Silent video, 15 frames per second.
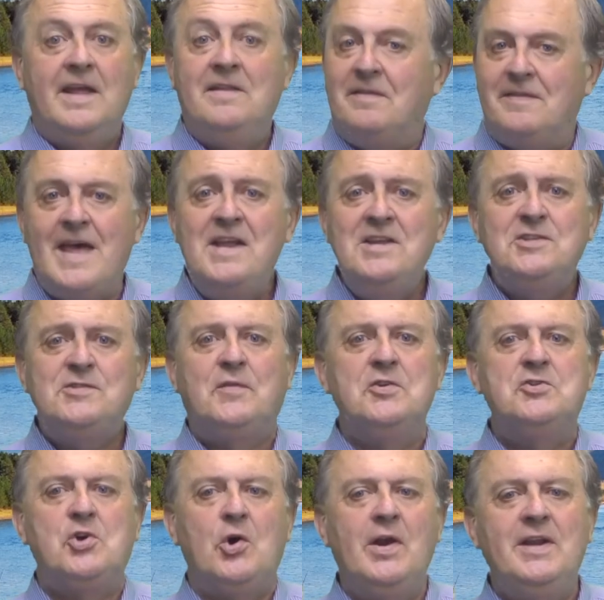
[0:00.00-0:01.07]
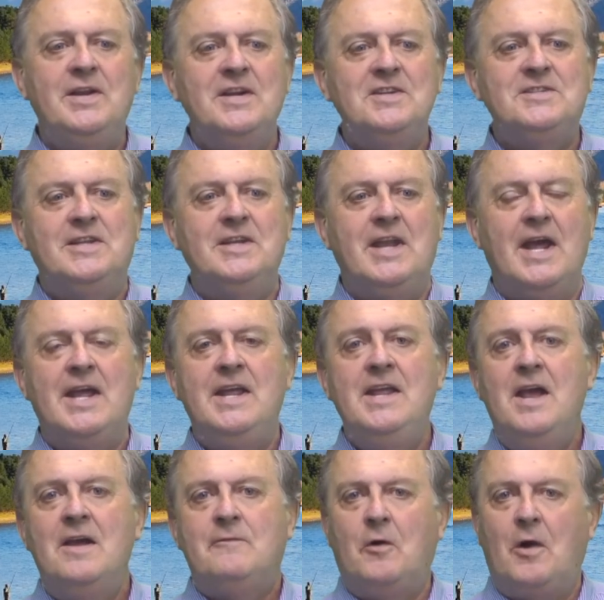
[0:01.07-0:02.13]
And thanks for joining us
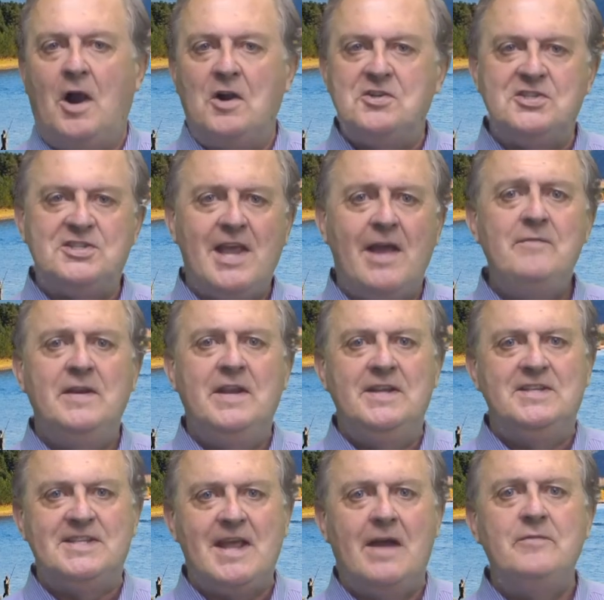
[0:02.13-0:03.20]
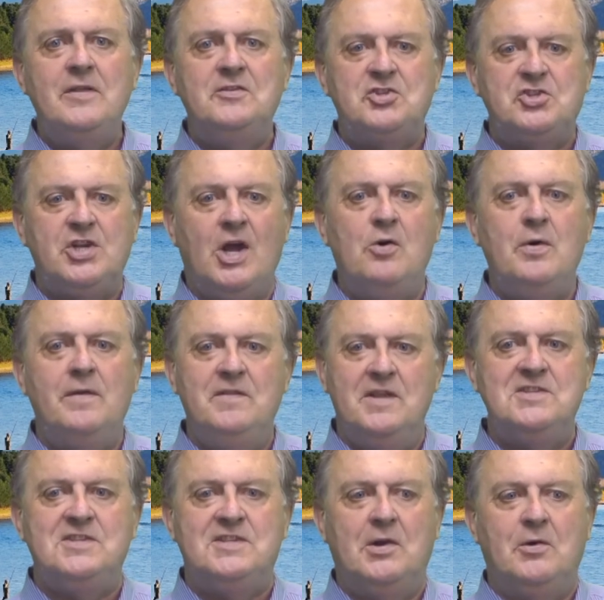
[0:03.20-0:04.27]
today for our 77th show in
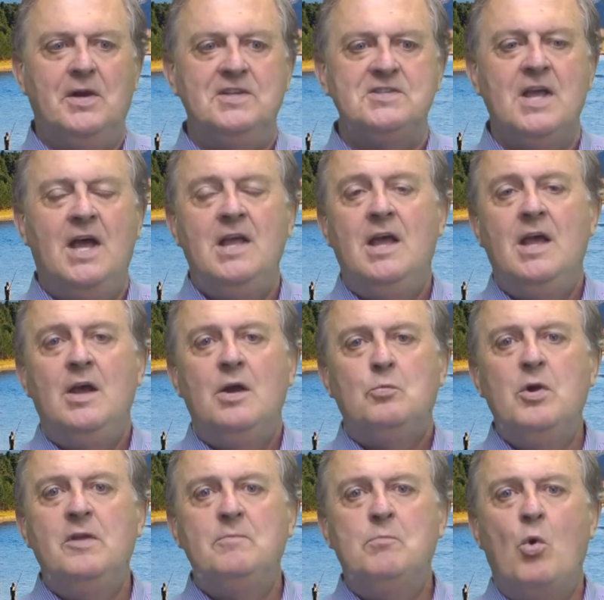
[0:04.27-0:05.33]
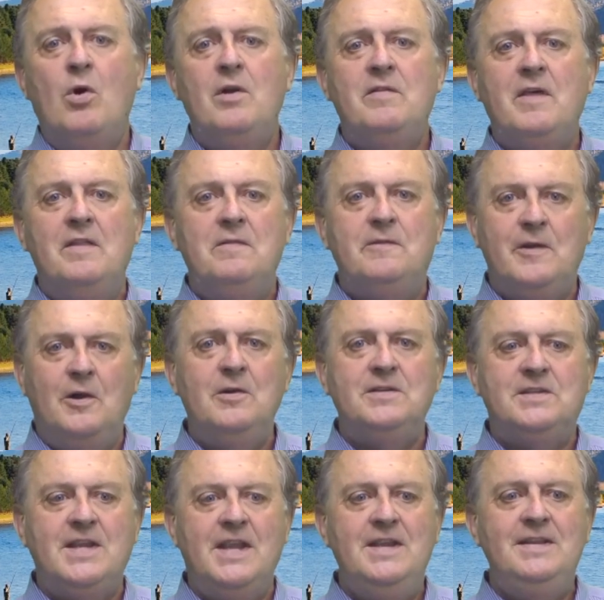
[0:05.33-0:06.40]
this series. With more than
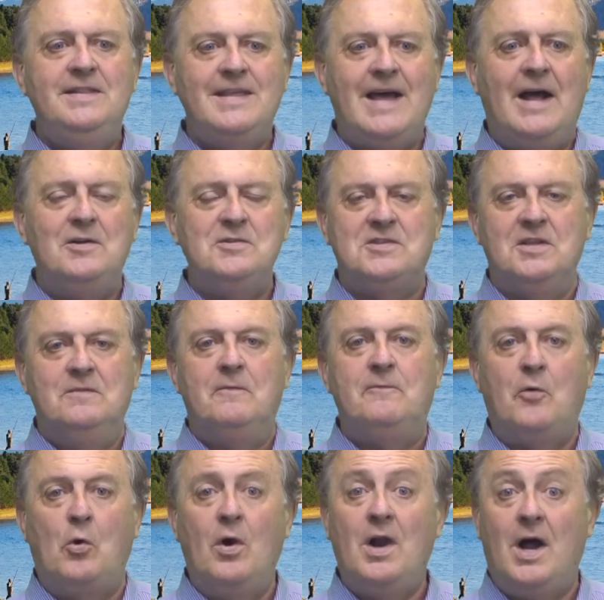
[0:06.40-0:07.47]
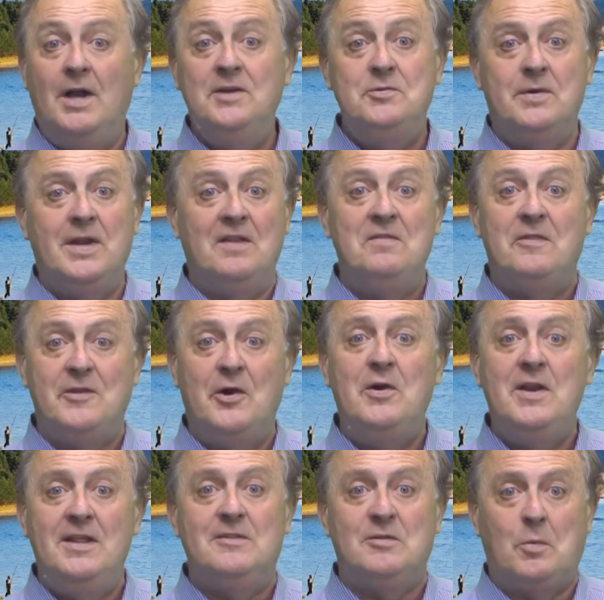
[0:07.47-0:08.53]

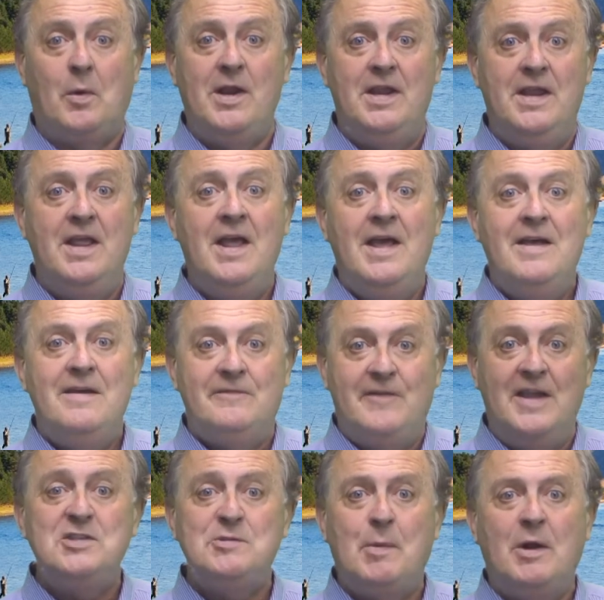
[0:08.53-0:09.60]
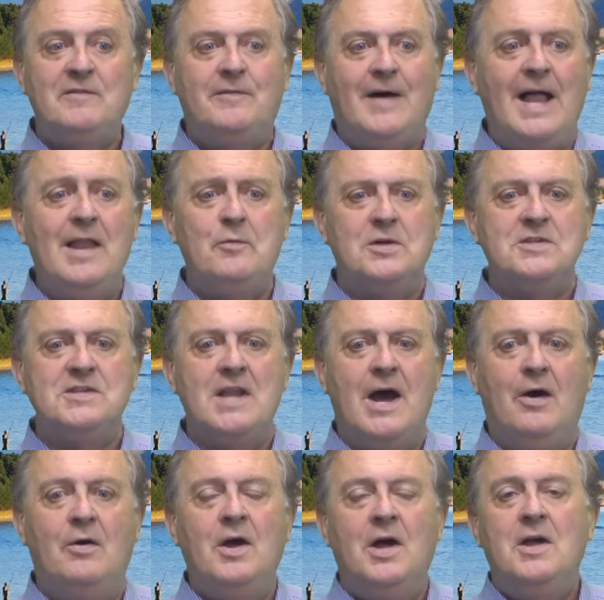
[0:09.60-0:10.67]
13,433 Facebook followers
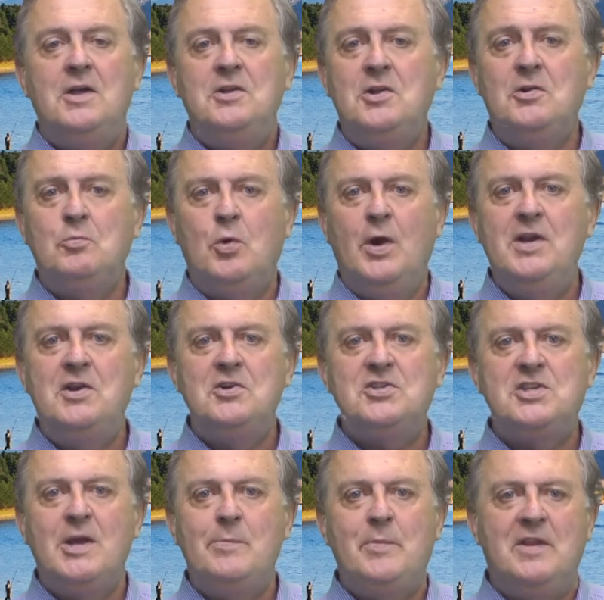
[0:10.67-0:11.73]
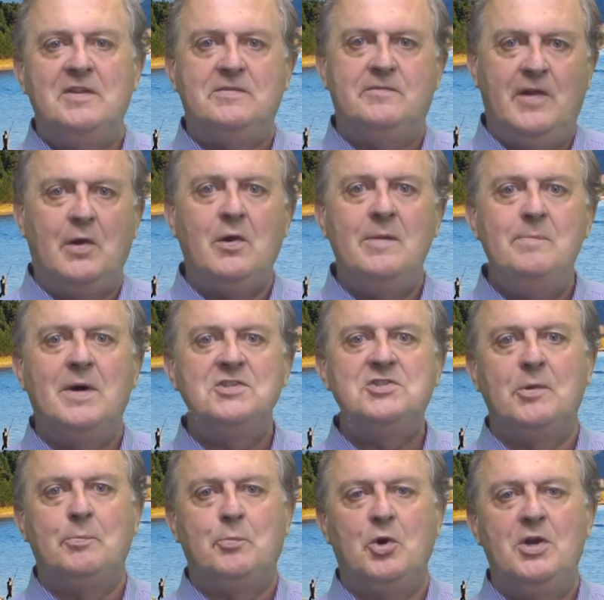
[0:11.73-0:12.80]
now, your readership is very
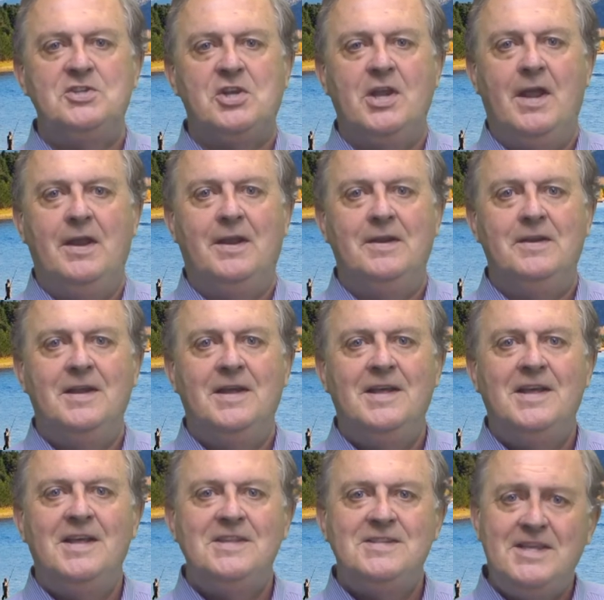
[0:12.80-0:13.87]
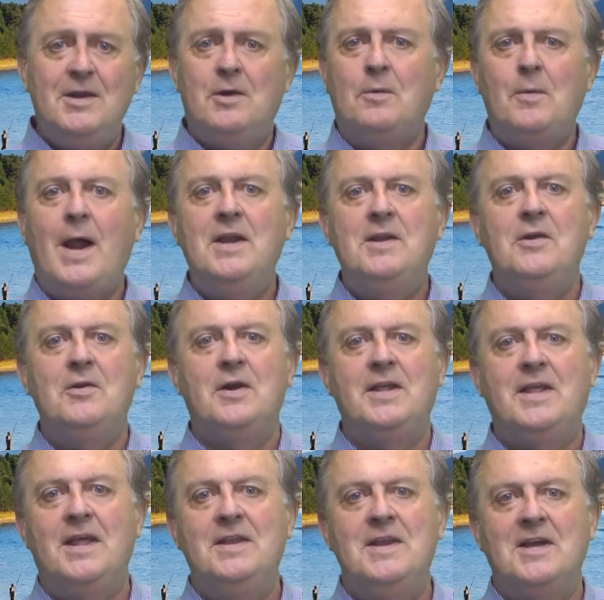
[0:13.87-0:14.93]
much appreciated. See you right here
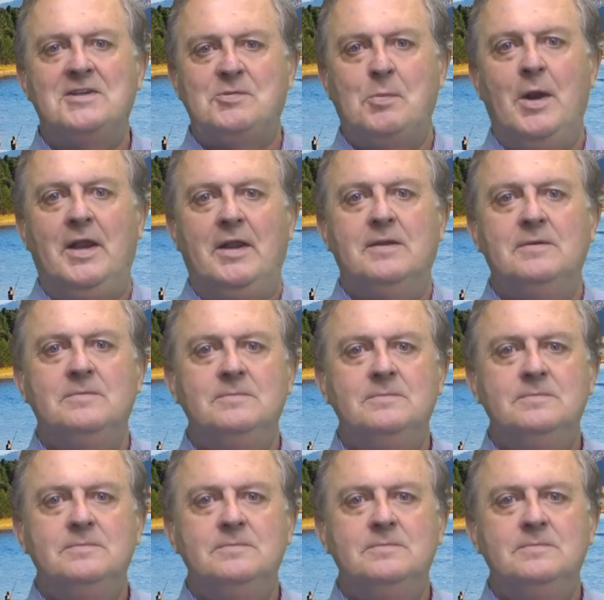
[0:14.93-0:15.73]
again next week.